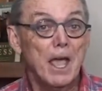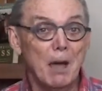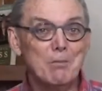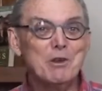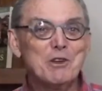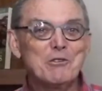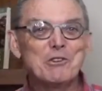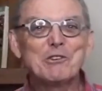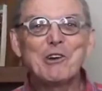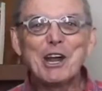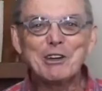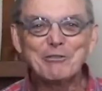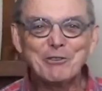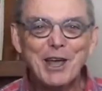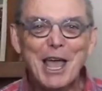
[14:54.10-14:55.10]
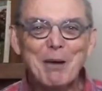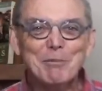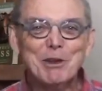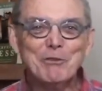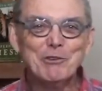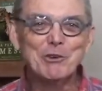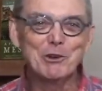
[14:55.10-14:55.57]
How many
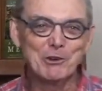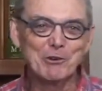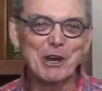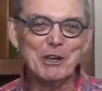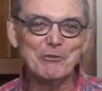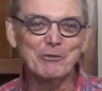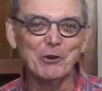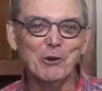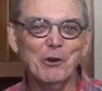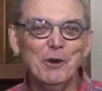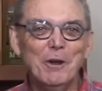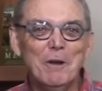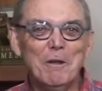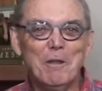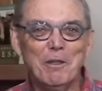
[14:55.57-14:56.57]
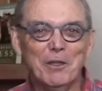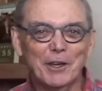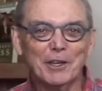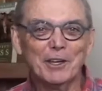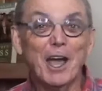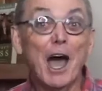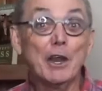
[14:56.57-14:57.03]
of you are grateful
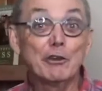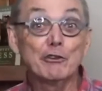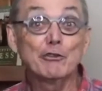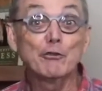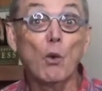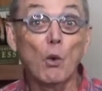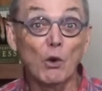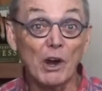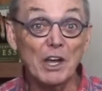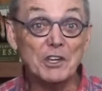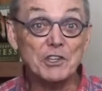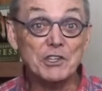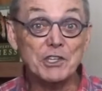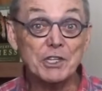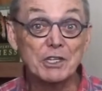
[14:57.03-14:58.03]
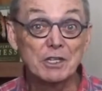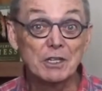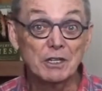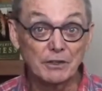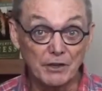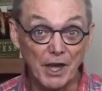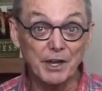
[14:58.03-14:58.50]
that God is for us,
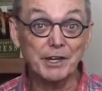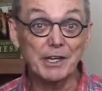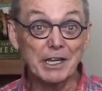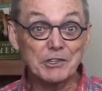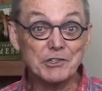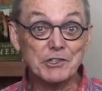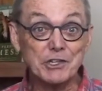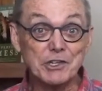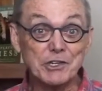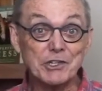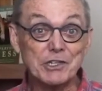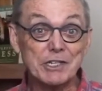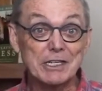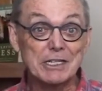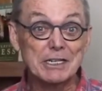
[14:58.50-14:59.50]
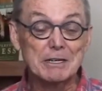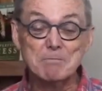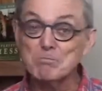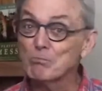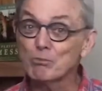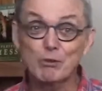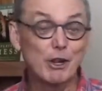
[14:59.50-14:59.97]
not against us?
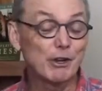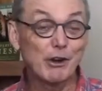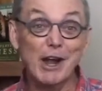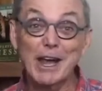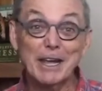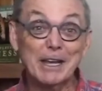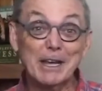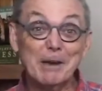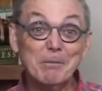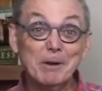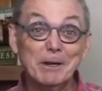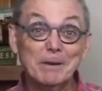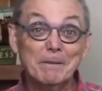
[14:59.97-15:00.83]
Brother, I am.